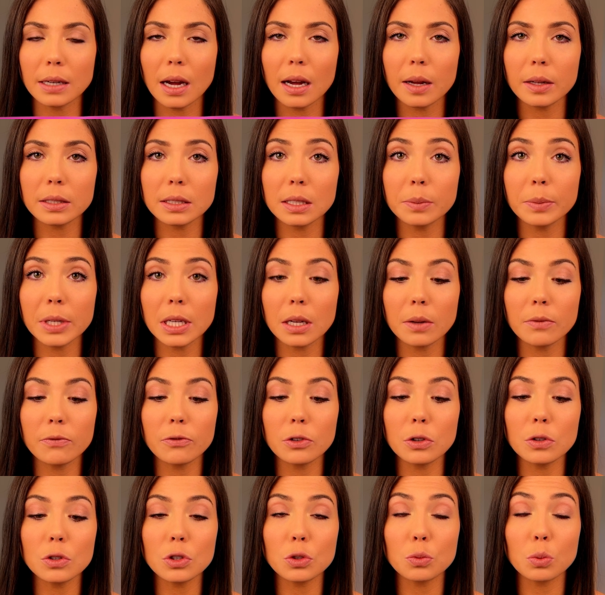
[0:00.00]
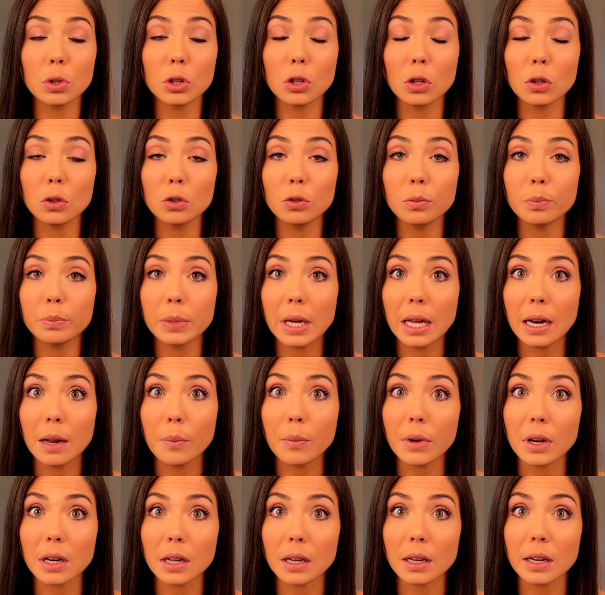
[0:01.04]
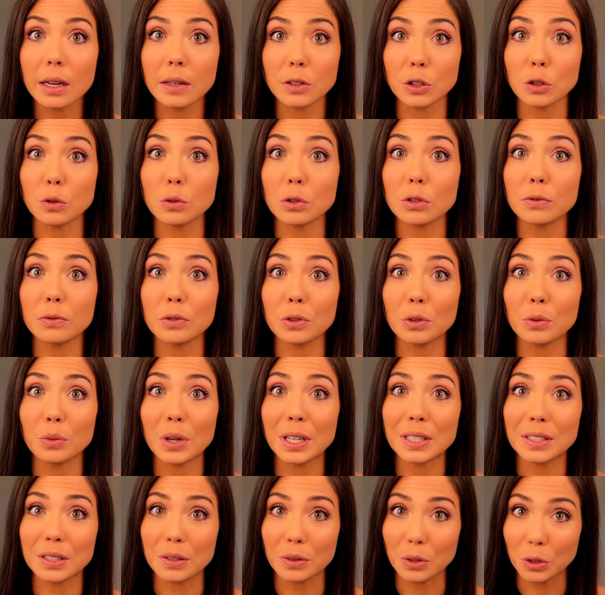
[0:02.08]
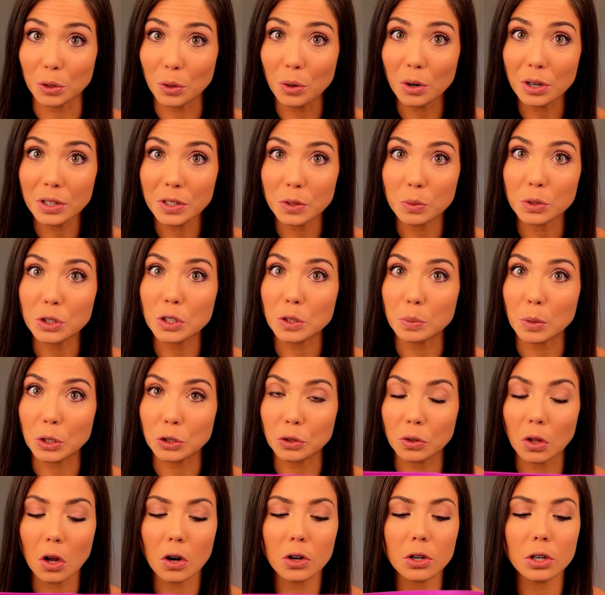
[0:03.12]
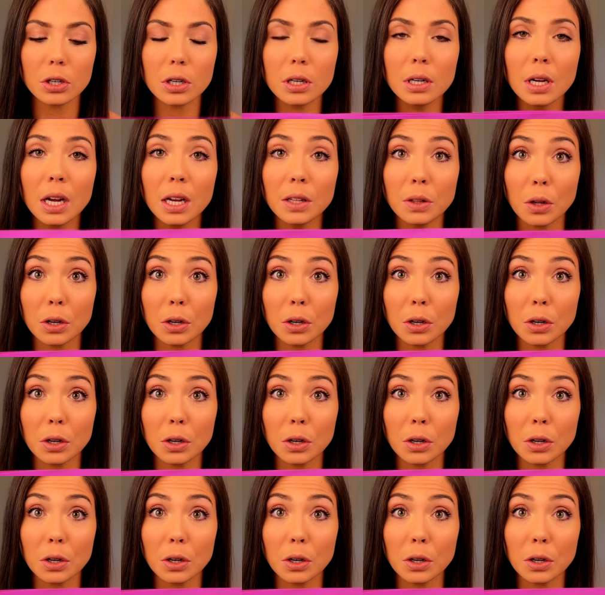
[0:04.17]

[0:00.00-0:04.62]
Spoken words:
not to be confused with the loop band I'm going to use for the rest of the course, which is much larger,